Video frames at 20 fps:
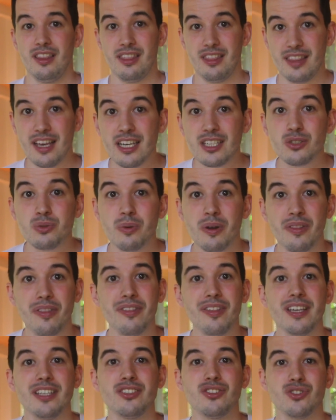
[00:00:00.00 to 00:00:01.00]
that's when
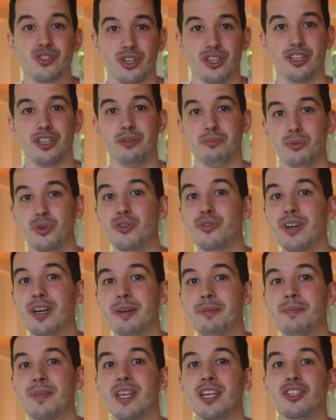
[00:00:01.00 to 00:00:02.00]
things started moving.
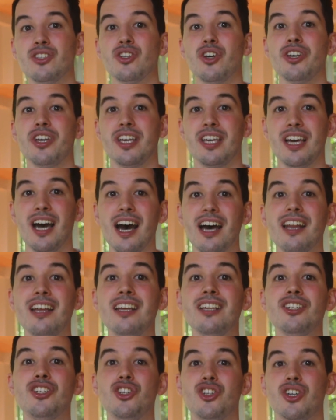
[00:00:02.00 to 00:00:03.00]
So you got to
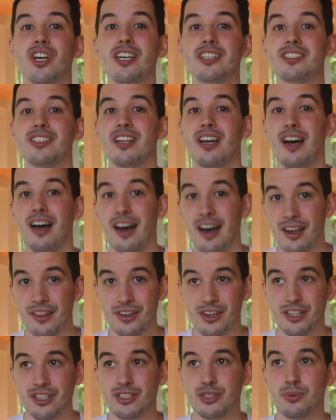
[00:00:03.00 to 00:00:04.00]
entrust
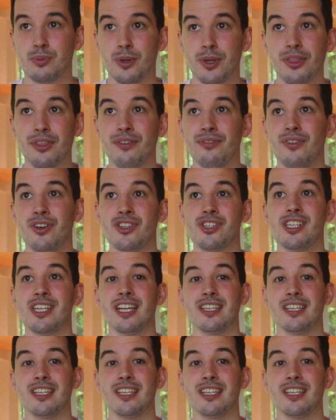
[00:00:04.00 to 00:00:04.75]
others with the vision,